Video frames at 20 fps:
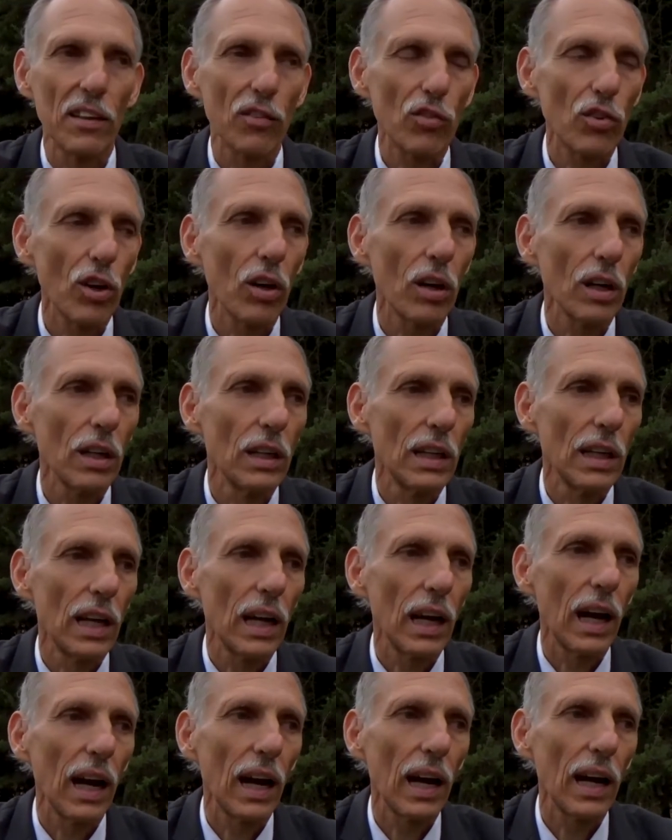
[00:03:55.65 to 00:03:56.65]
So
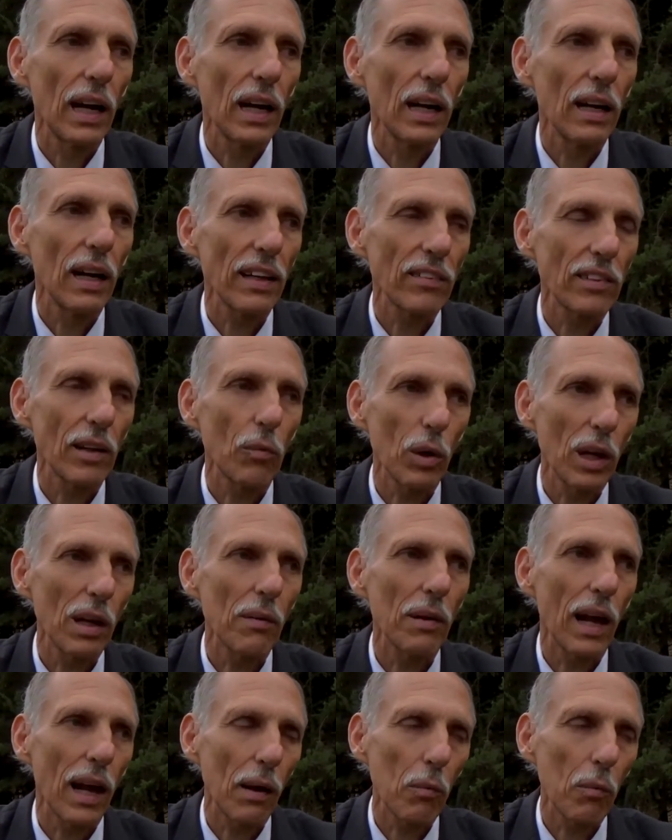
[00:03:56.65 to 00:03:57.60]
I said, well,